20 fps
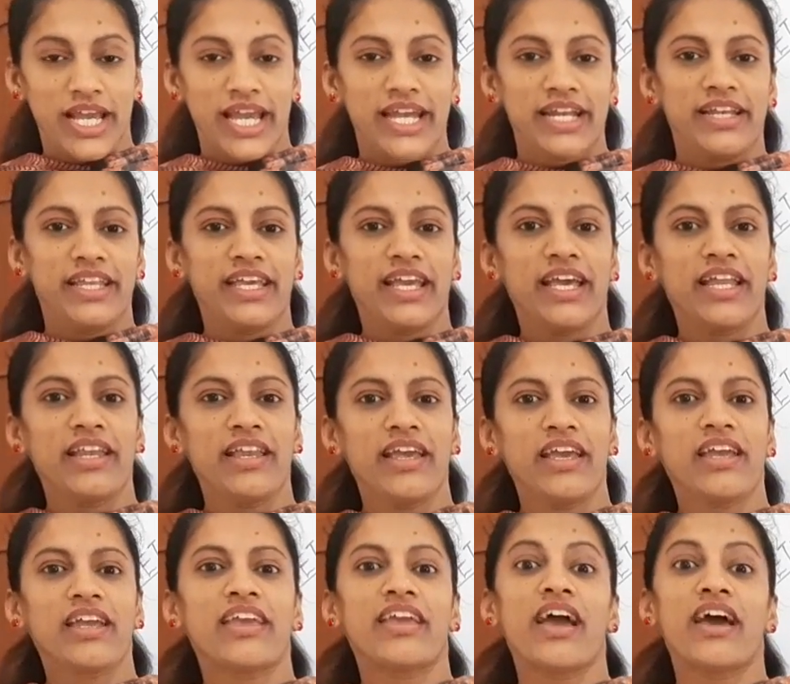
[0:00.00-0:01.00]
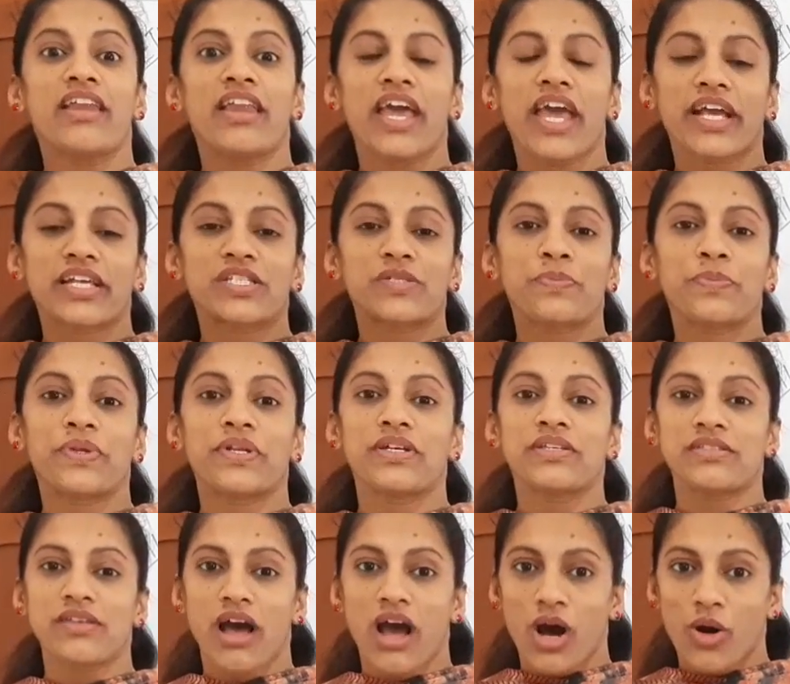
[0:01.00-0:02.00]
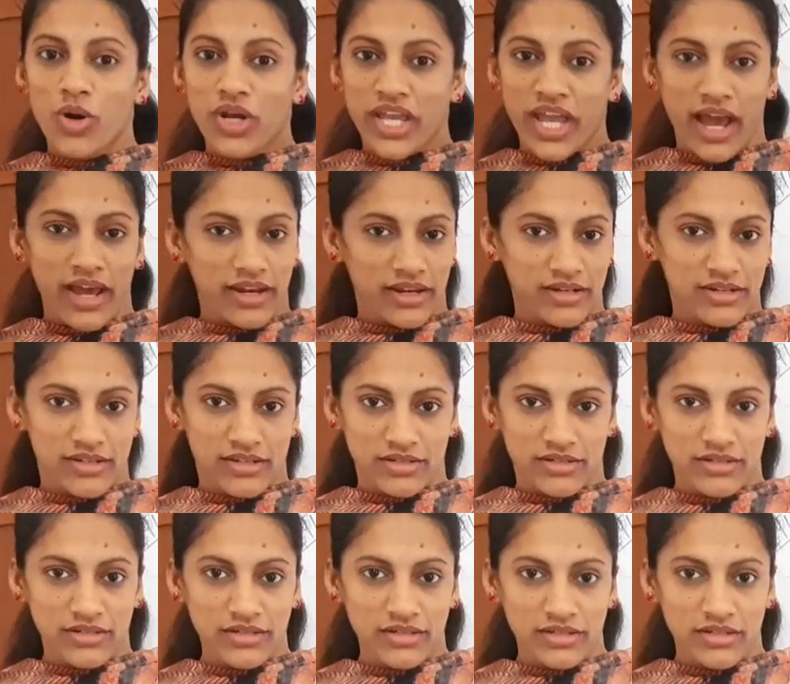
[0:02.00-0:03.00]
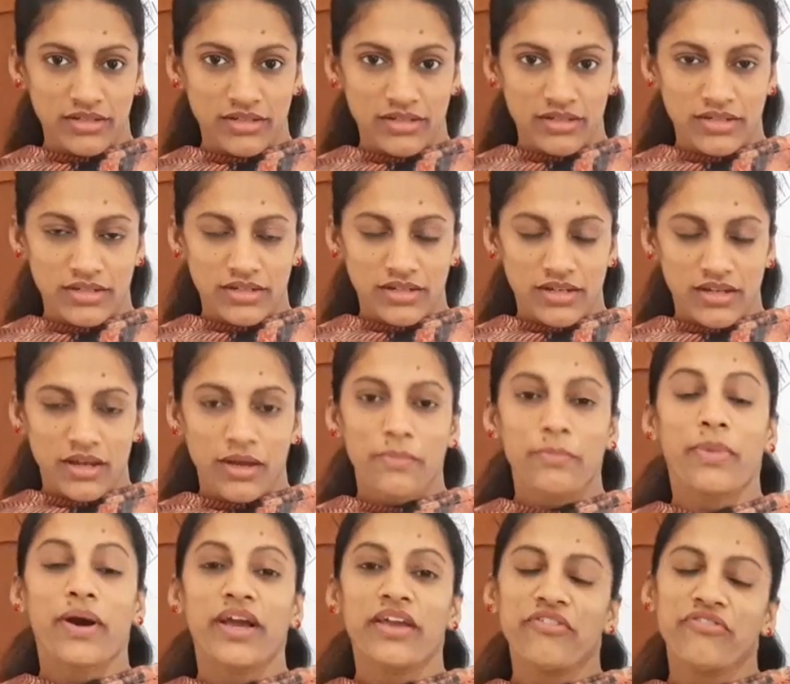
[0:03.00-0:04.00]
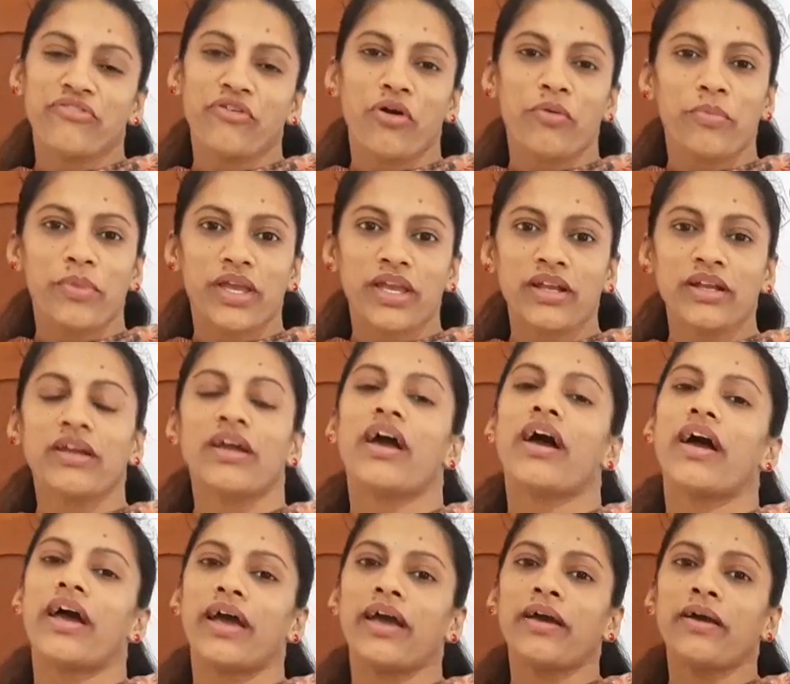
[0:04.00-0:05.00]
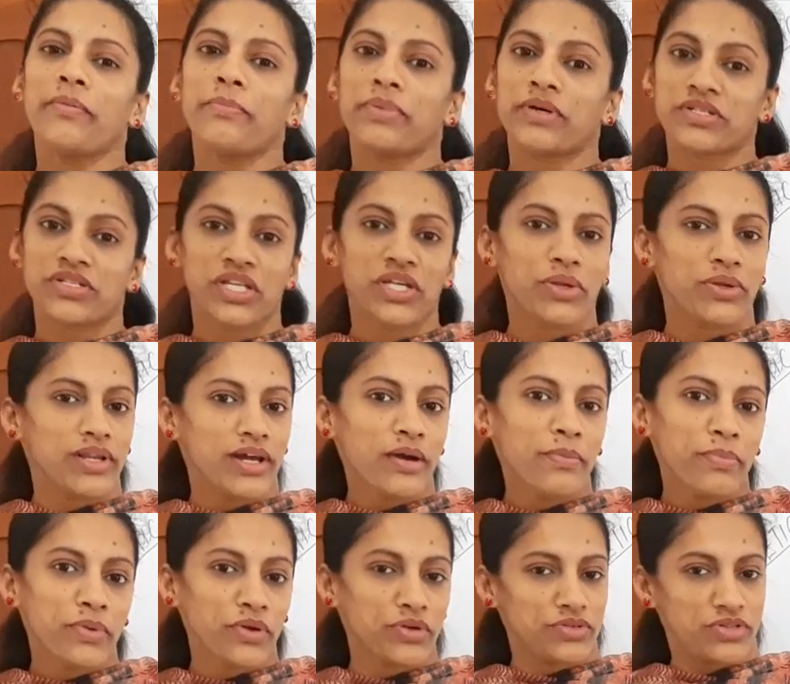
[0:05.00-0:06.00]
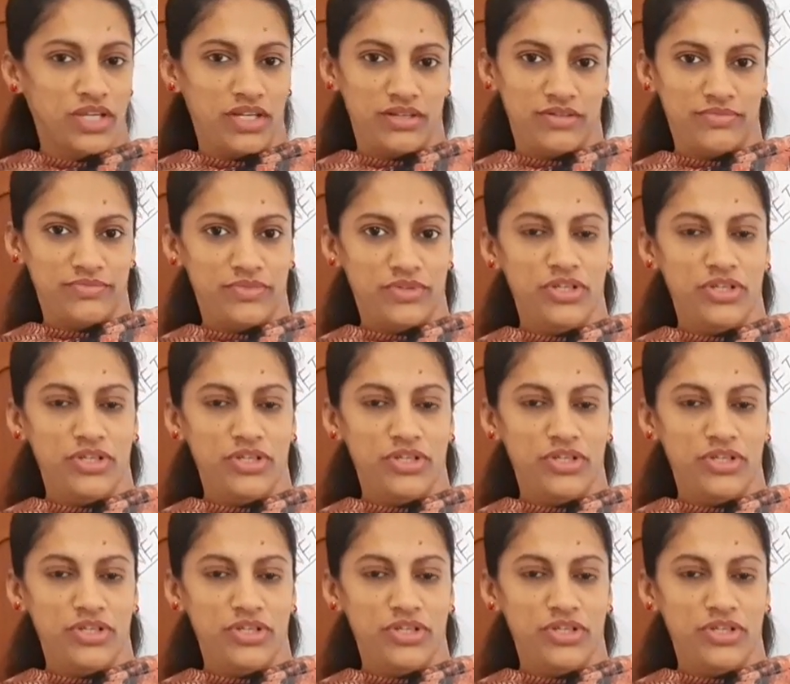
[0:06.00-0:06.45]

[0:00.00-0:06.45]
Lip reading: A DNA can express our character by forming a particular protein.